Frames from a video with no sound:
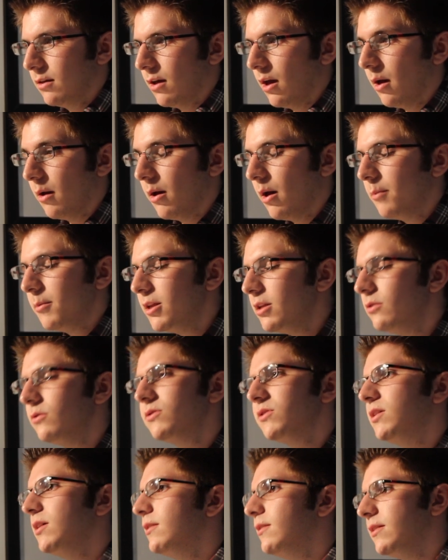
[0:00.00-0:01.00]
I mean, you
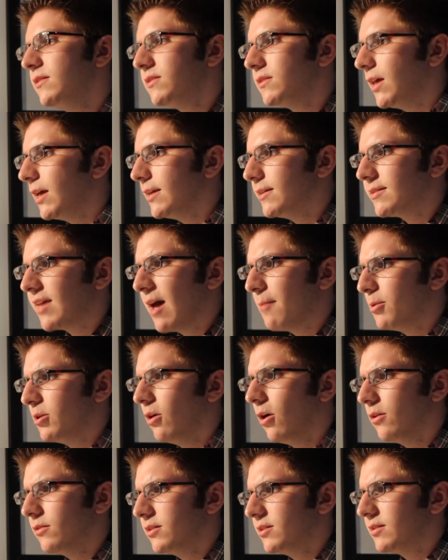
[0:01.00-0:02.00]
see these things
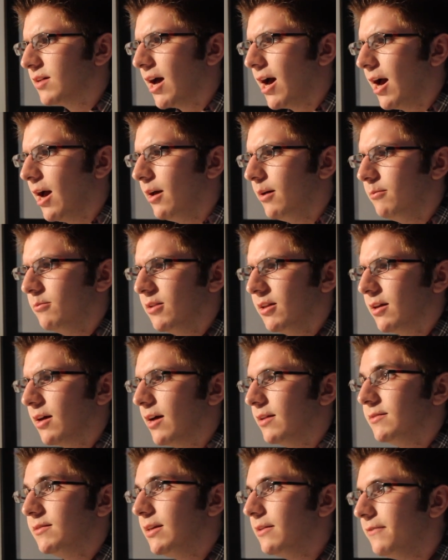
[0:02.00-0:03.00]
happen all the time, like
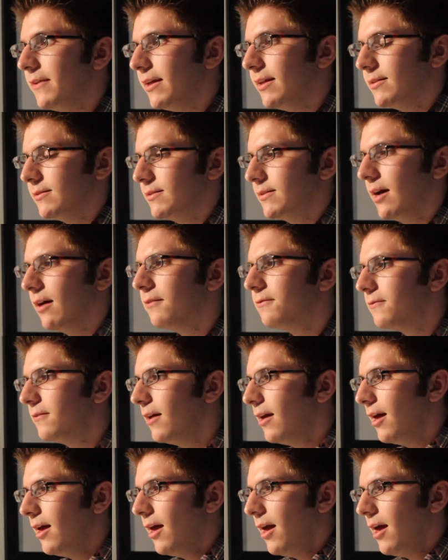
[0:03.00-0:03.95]
on TV and stuff,